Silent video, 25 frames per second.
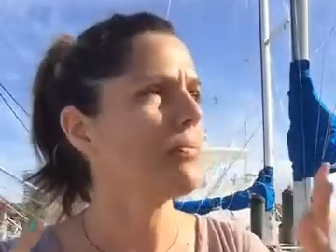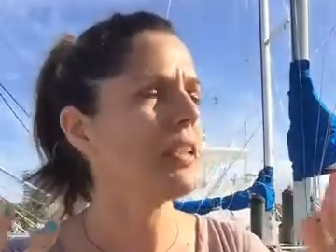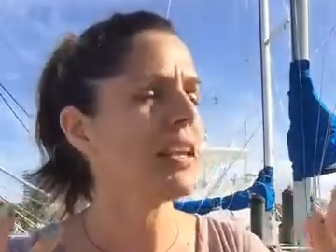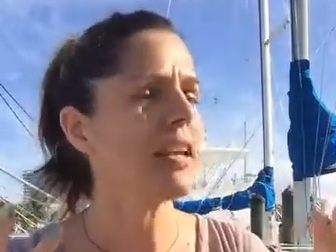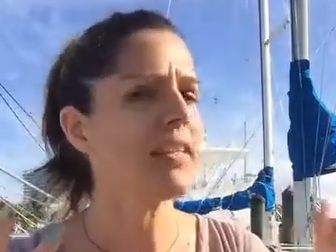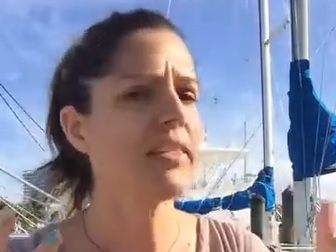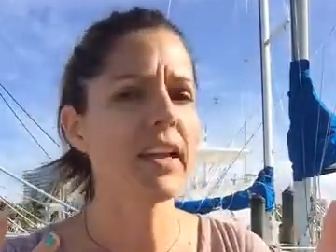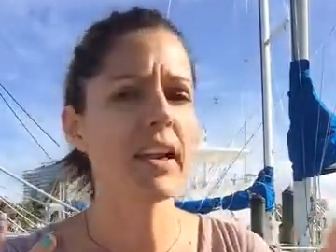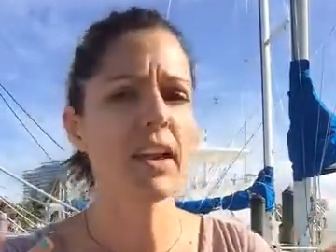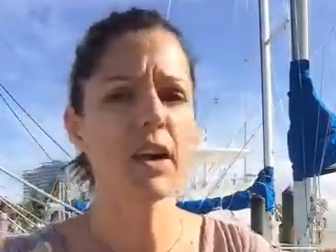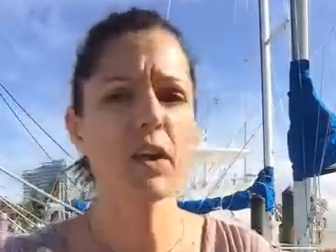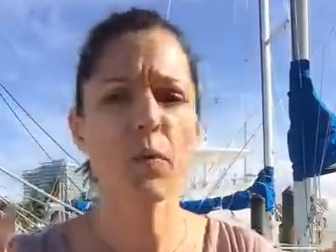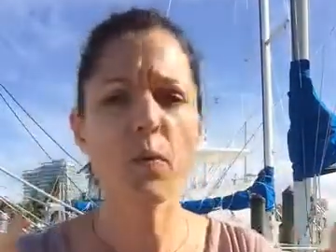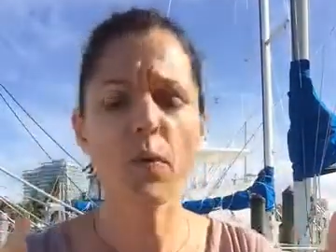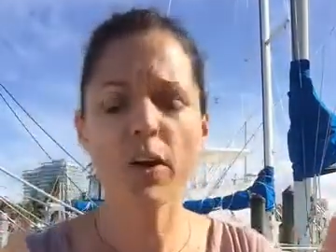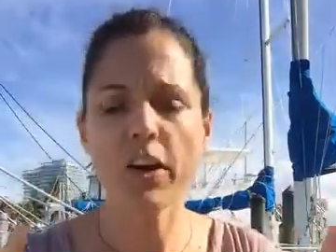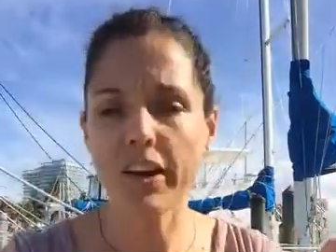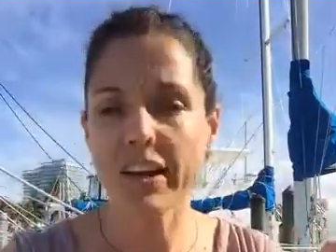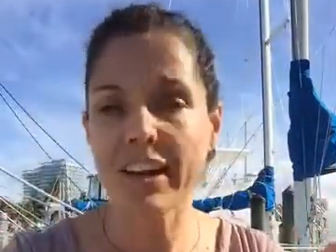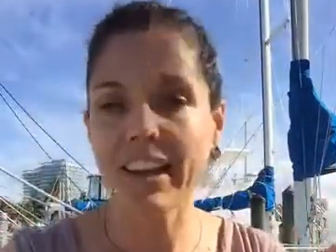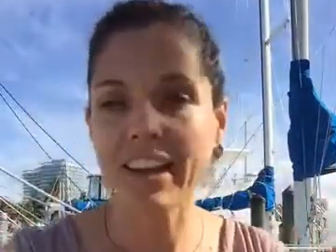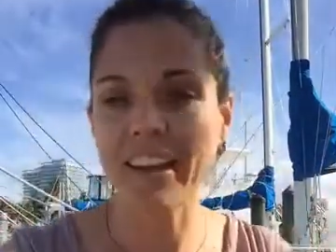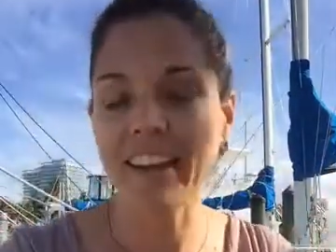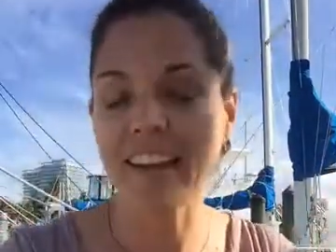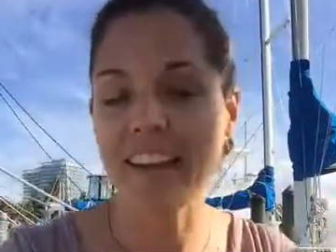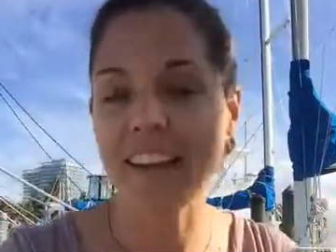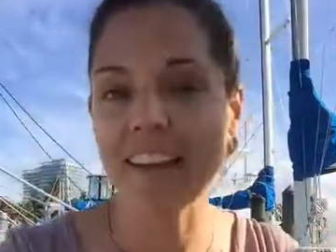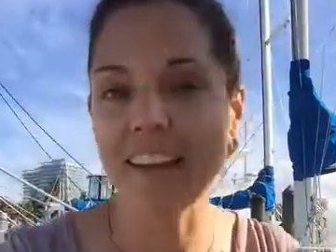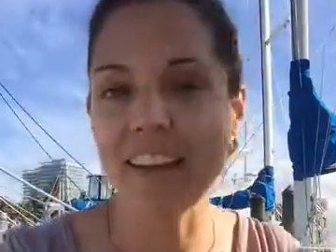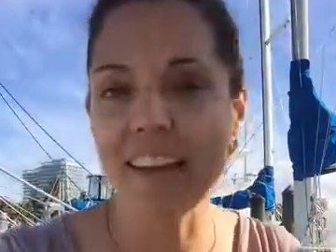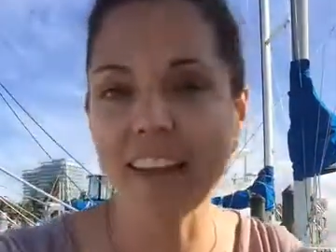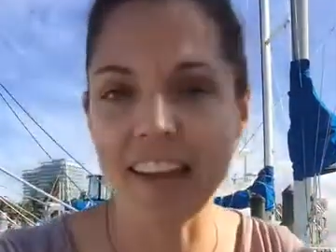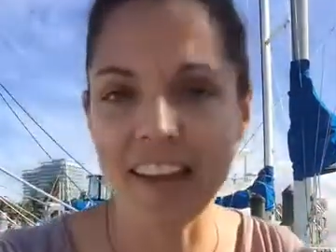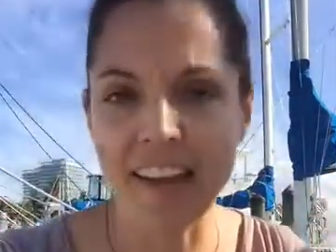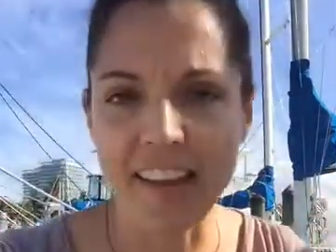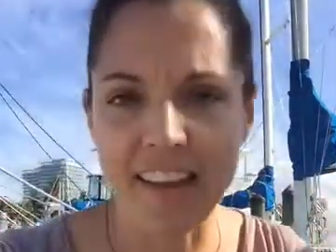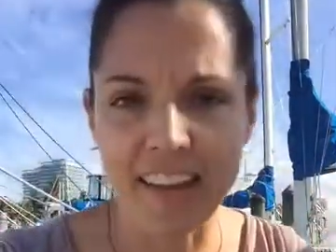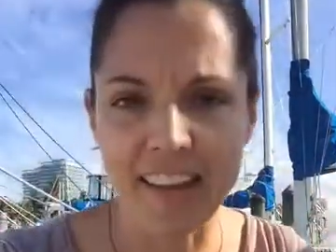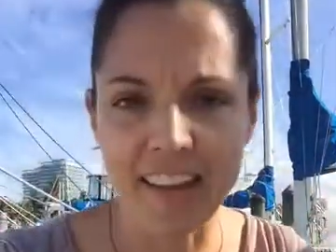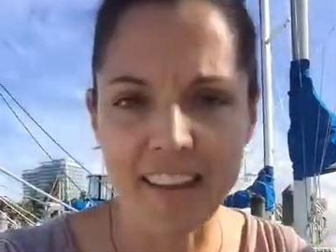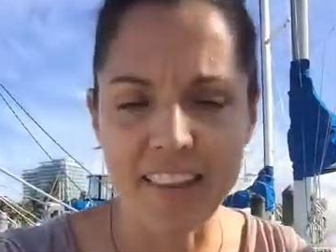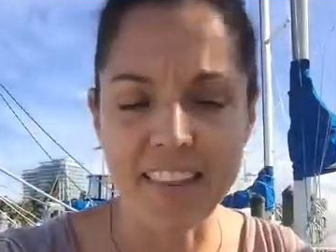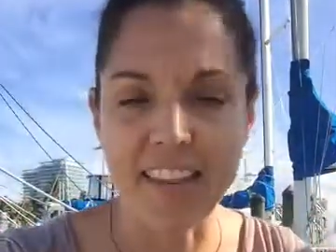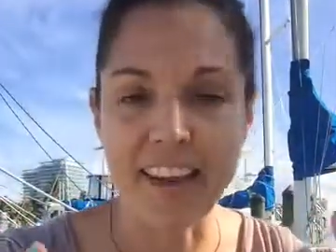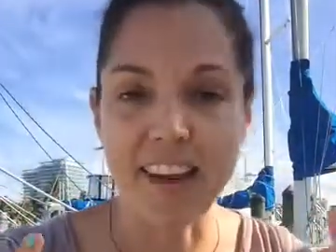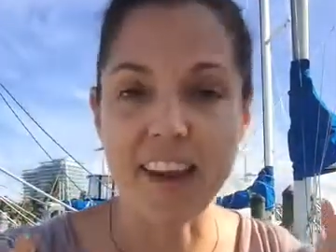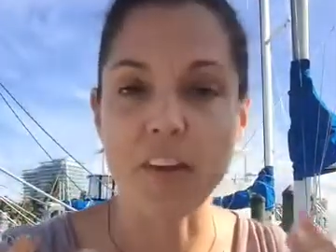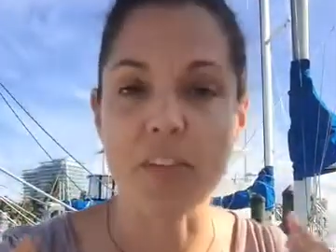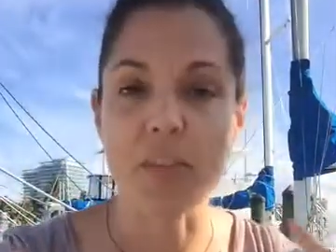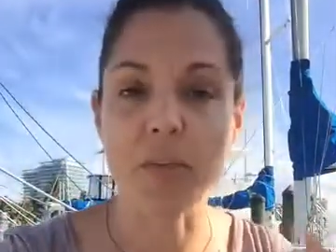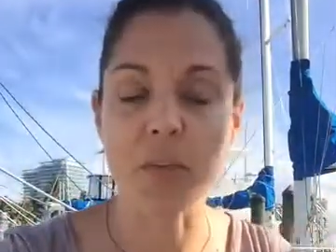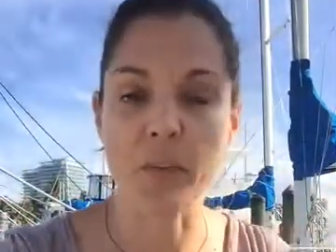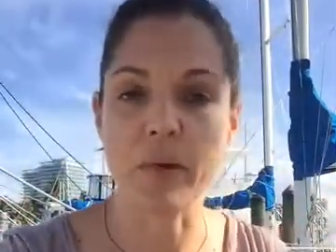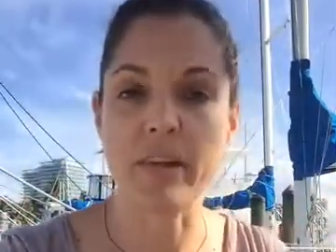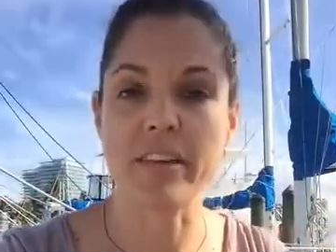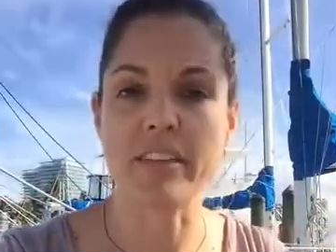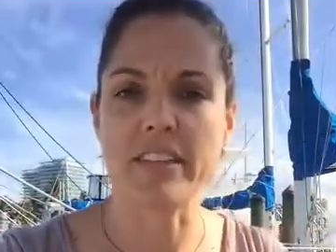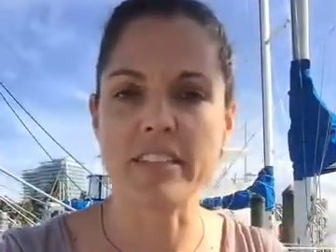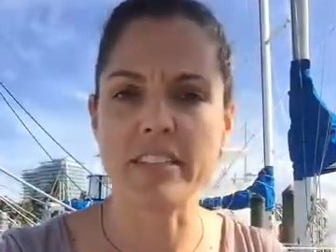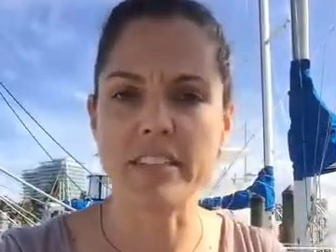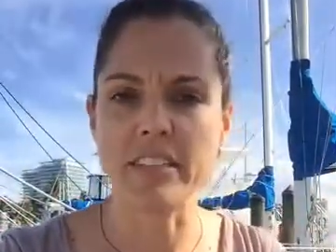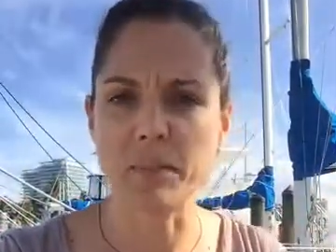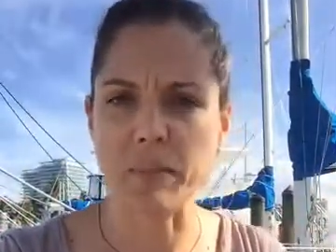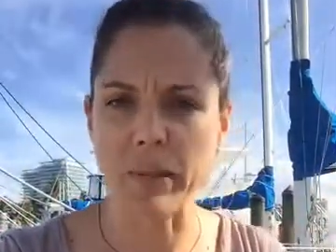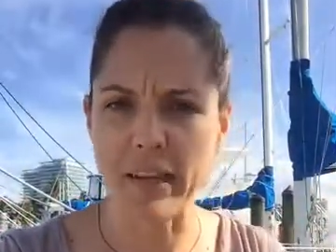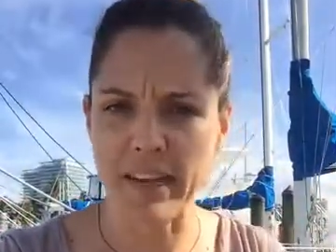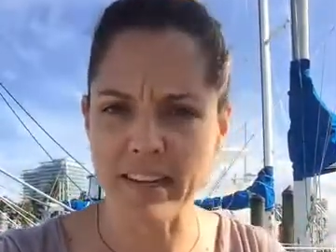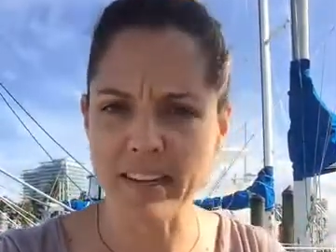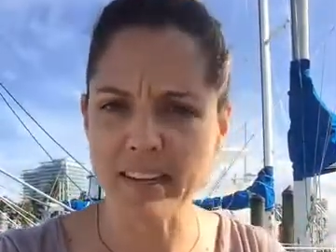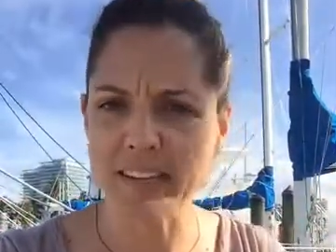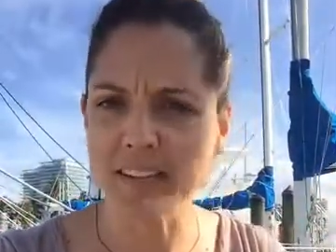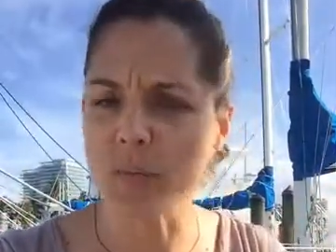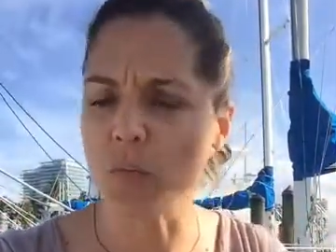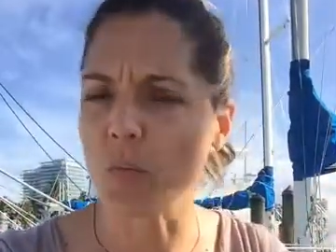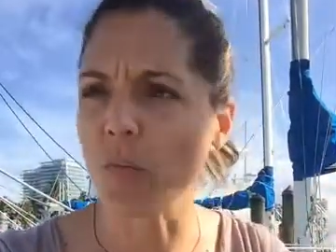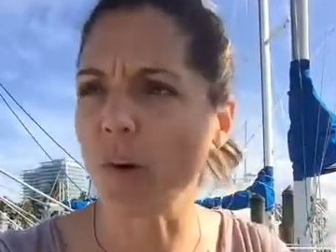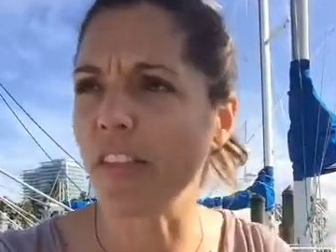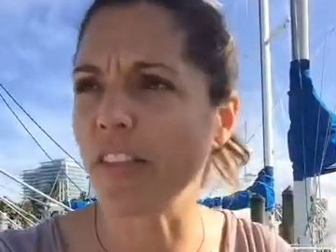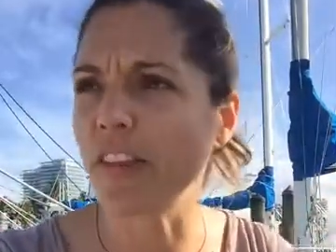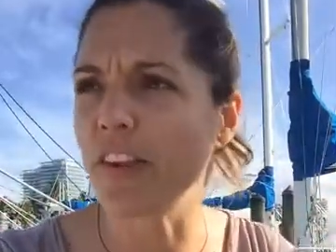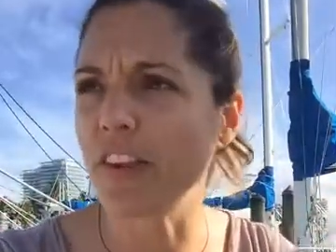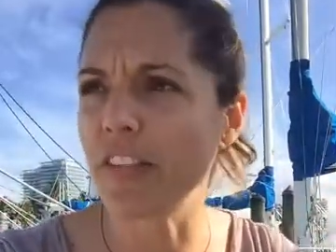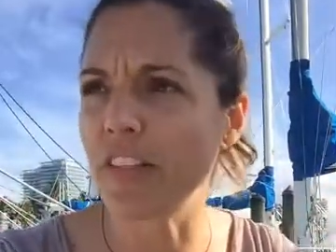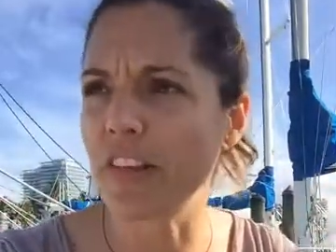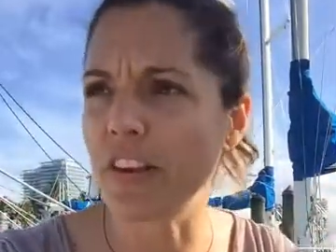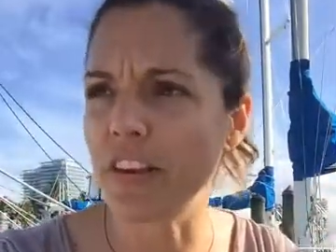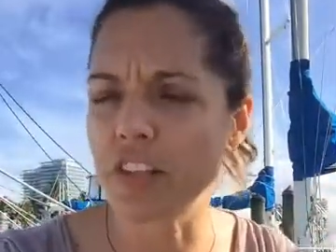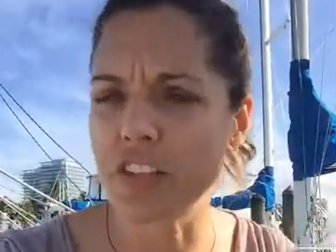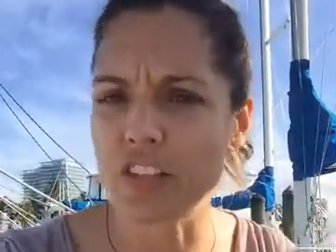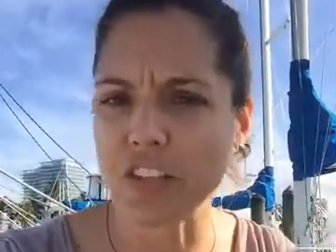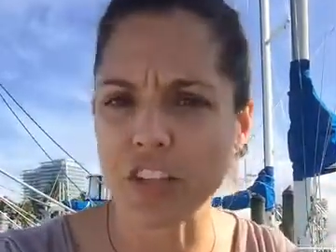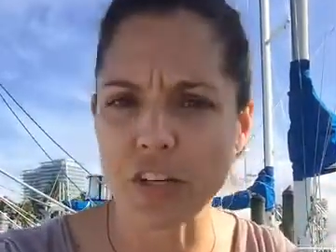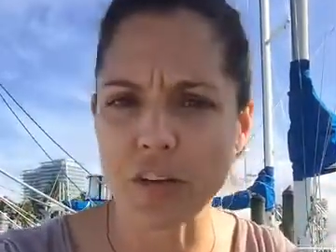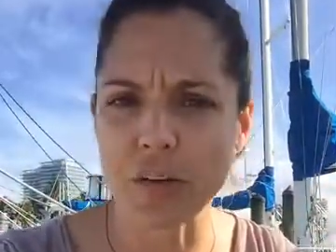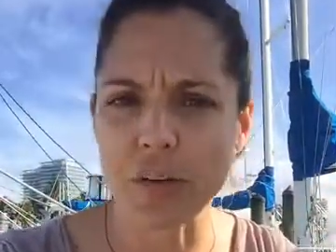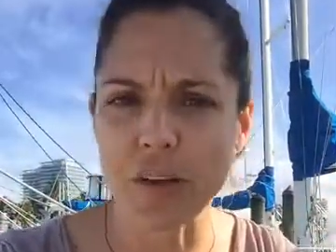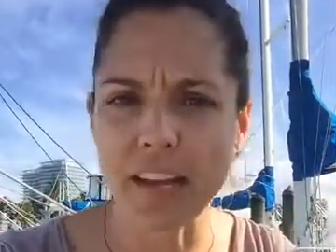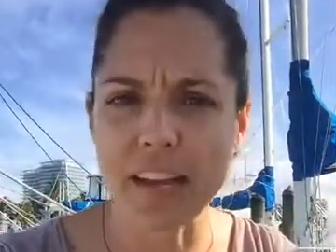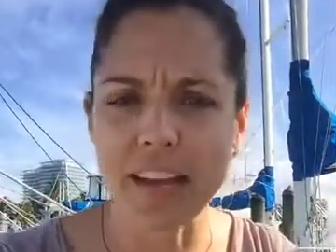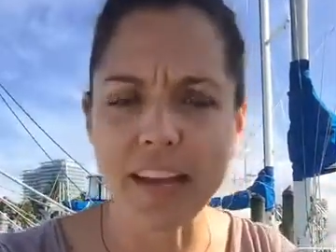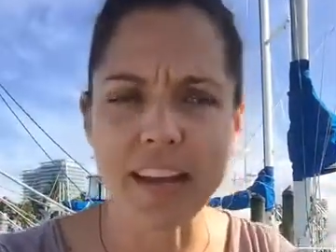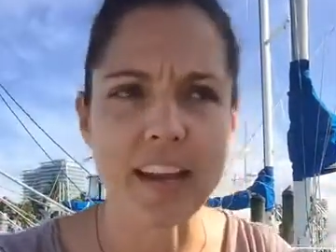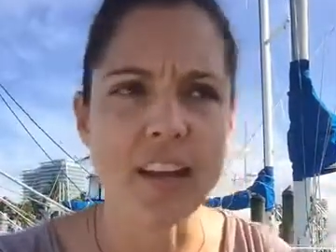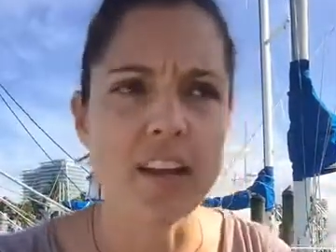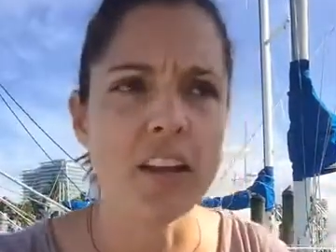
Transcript: that are working in the health and wellness space, whether they're doing